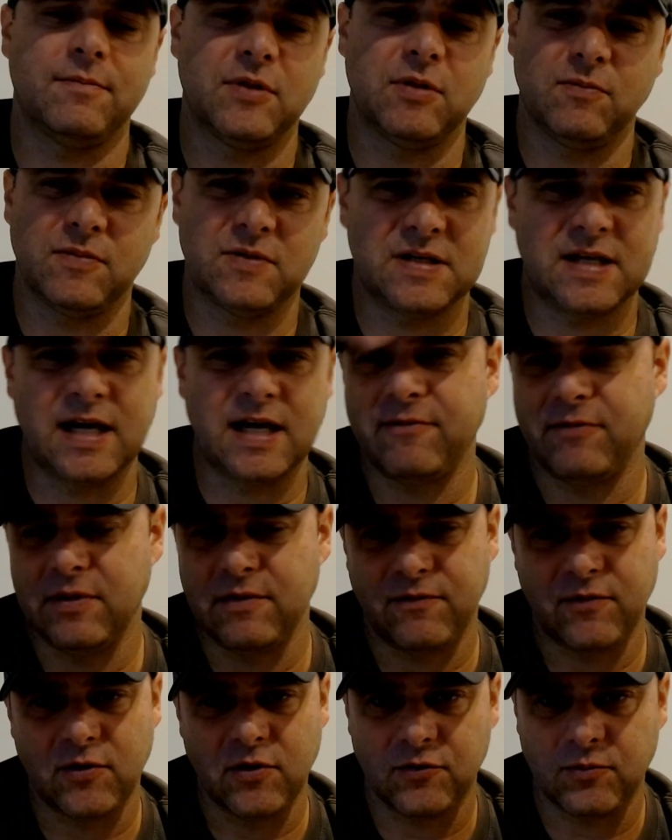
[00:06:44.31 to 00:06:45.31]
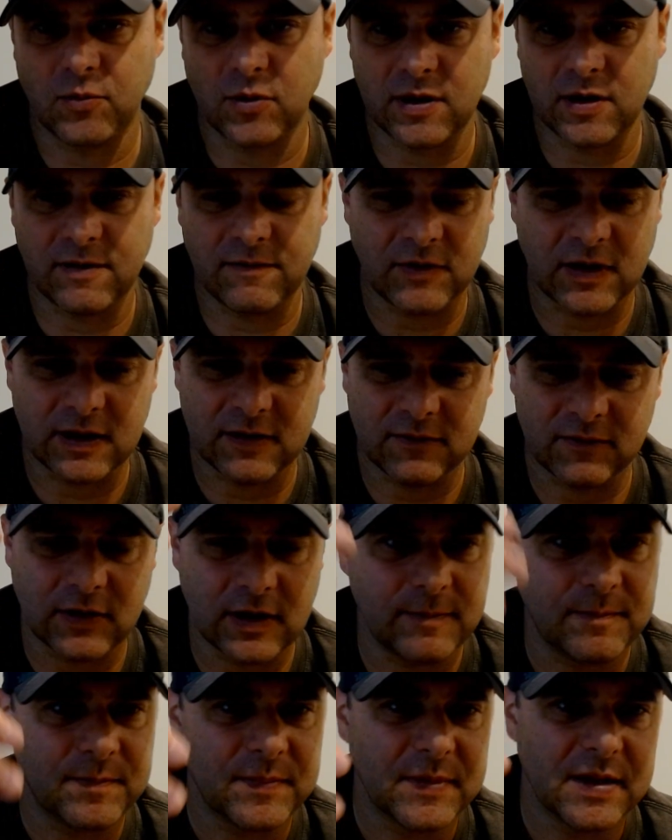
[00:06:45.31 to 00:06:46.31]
The guy from the first one, I forget his name.